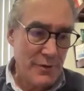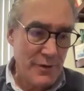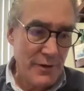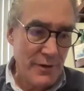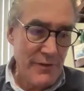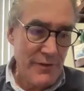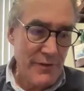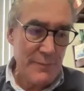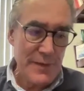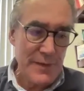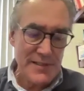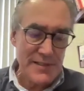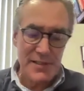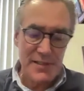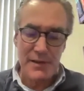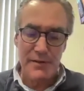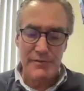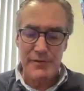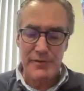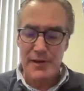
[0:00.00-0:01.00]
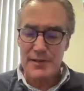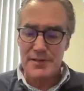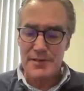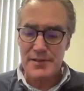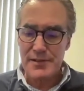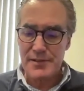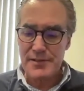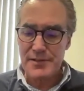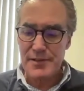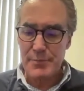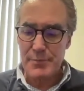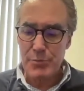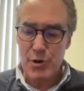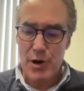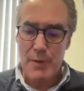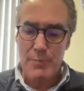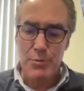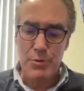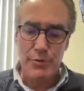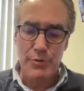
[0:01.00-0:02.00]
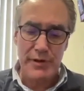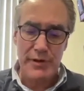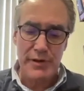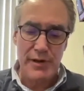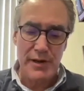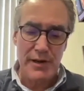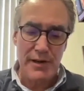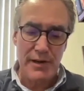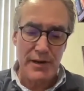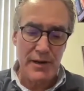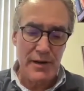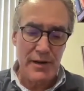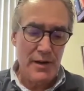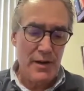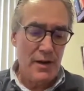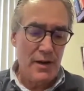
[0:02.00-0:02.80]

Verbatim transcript: of ME/CFS is a properly done